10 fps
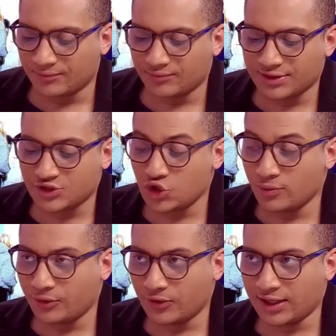It's a new
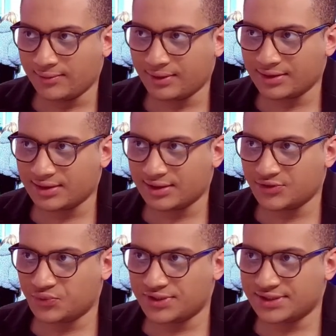program, as
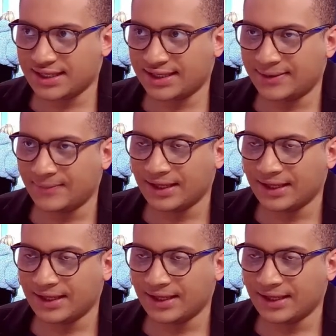we said.